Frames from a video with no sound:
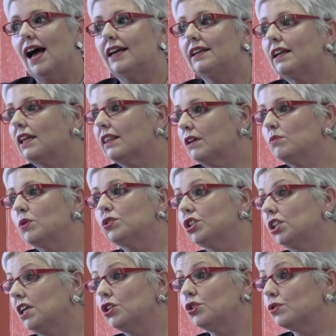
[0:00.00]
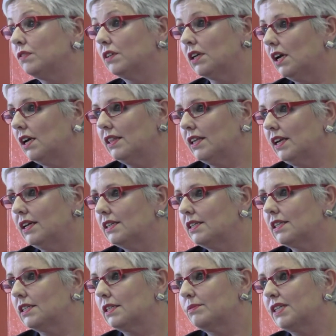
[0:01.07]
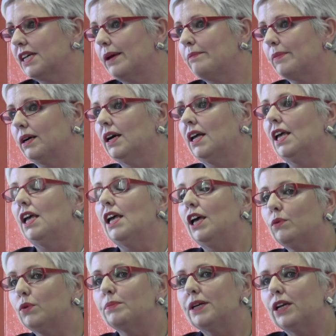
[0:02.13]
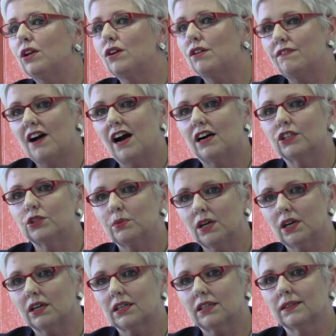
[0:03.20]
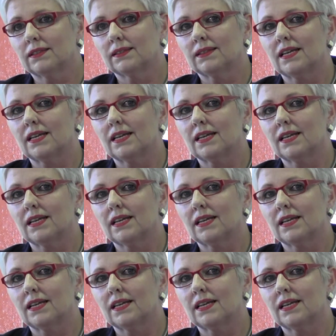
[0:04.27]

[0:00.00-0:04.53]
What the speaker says: and nothing will change overnight on the 19th of September. It will be a lot of hard work.